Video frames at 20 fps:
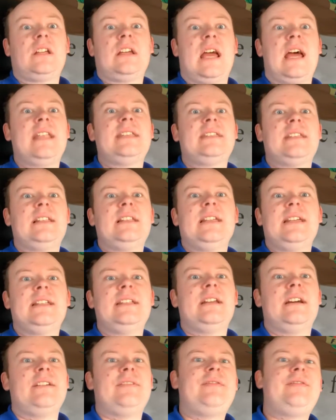handily
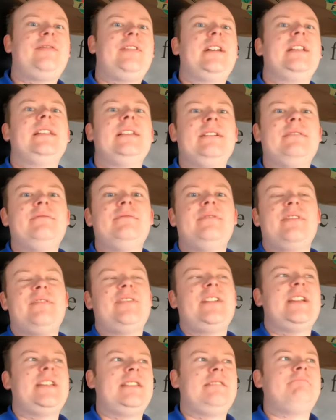enough, fell
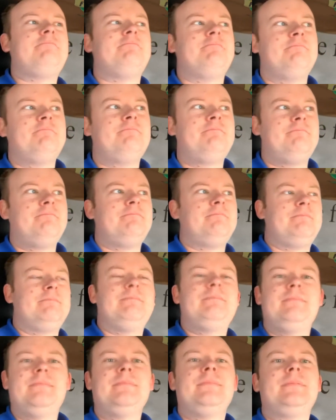within
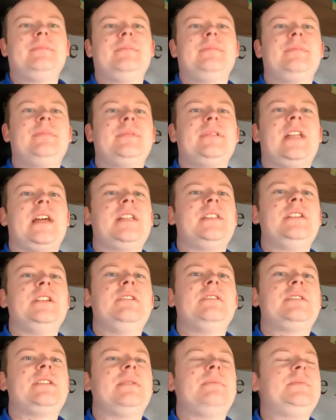that
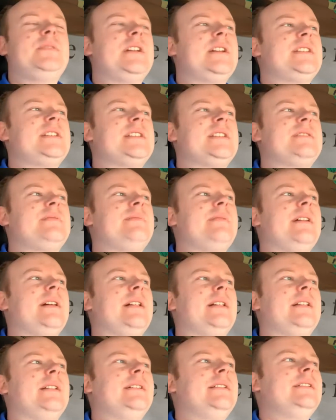new subject as
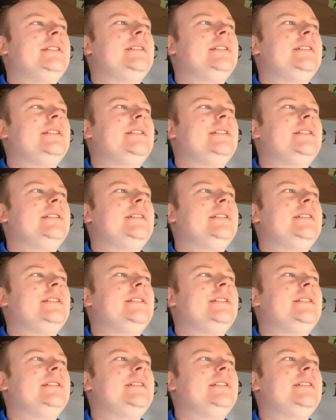well.